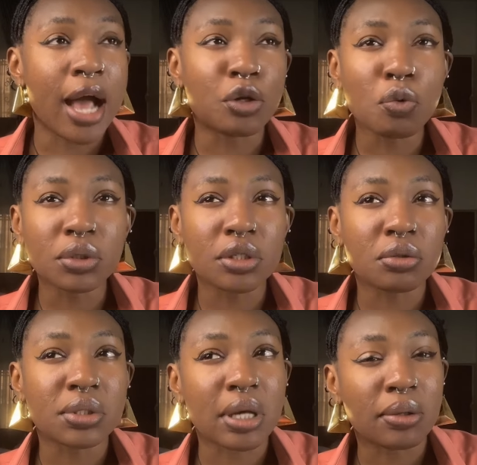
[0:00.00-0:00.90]
I don't want it
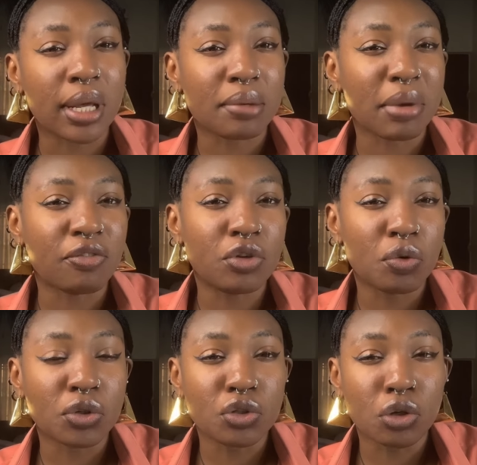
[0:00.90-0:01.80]
to sound like my video
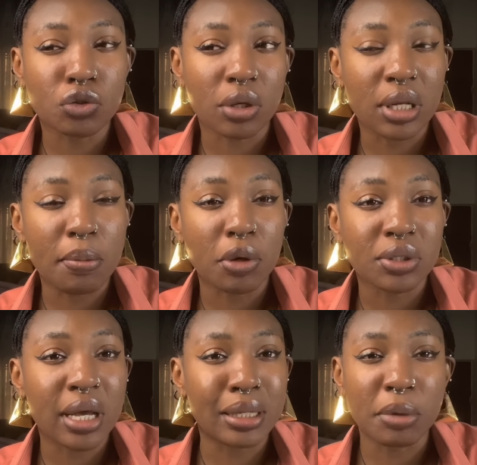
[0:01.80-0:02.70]
was just talking
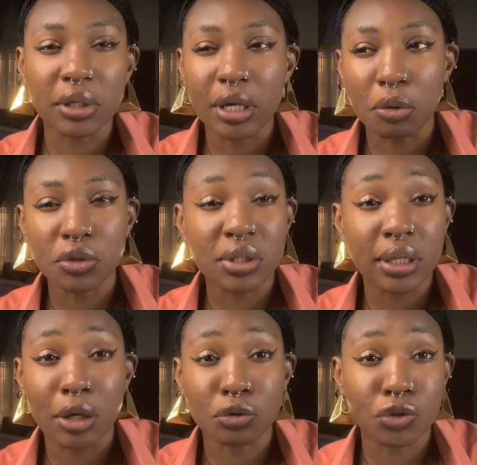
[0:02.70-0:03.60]
about anybody that wants to
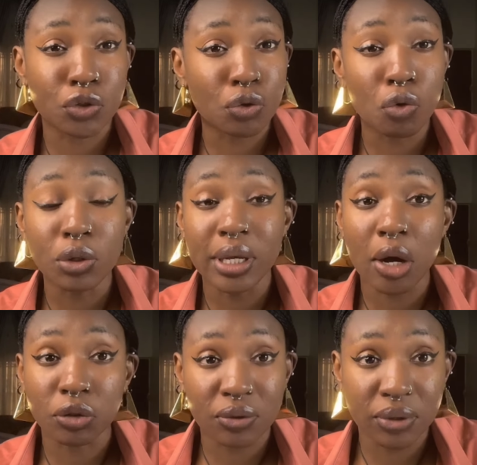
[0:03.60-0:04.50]
learn how to sew only
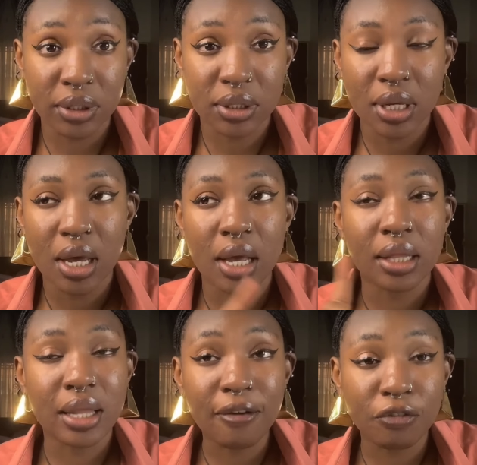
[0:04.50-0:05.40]
outfits.
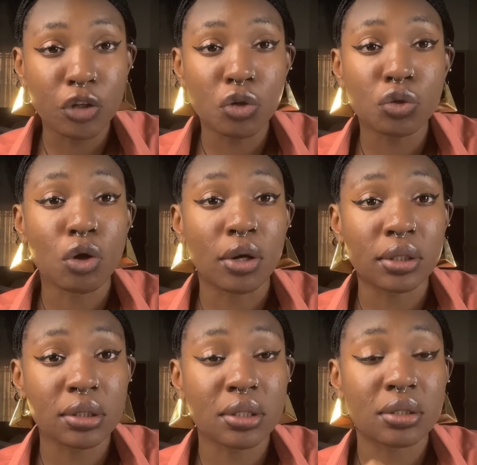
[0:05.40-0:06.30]
That video
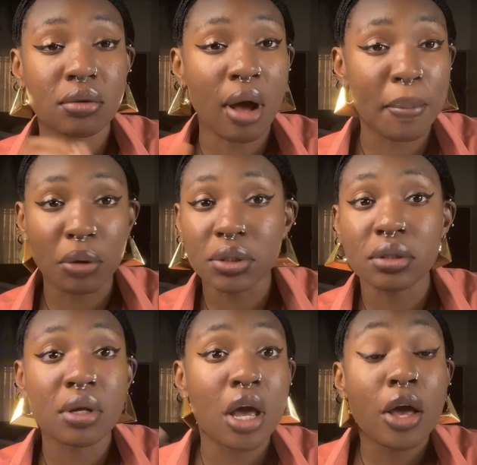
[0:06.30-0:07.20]
talked about
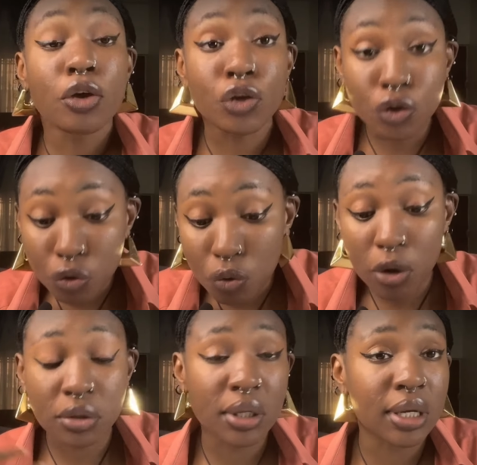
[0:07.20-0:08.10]
you
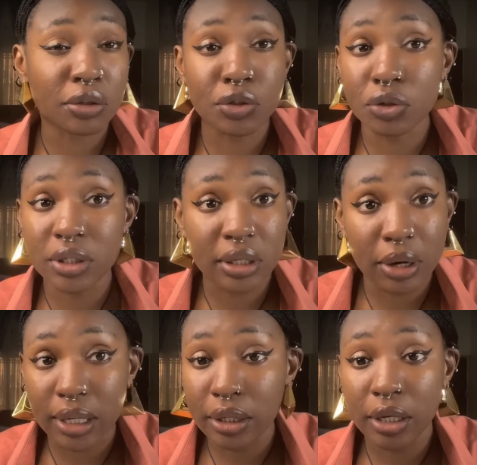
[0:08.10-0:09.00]
want to learn how to sew
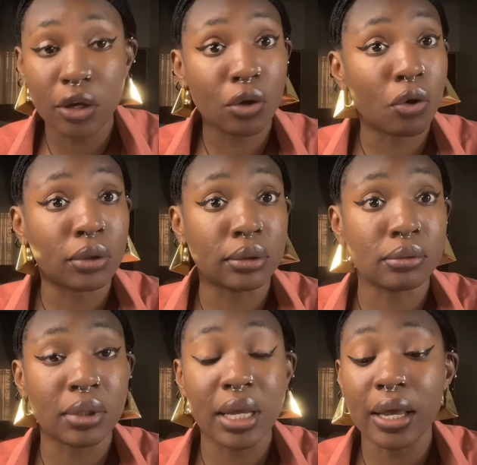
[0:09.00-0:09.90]
generally
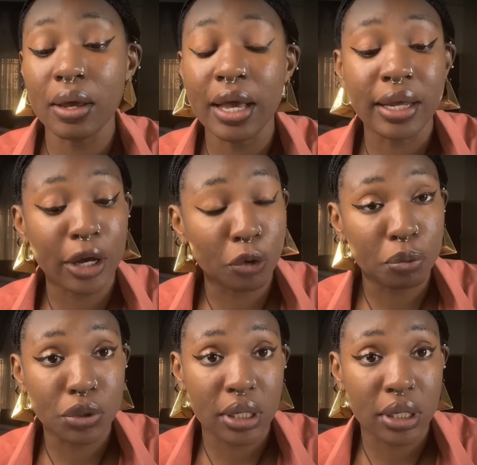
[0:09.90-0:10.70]
on any kind of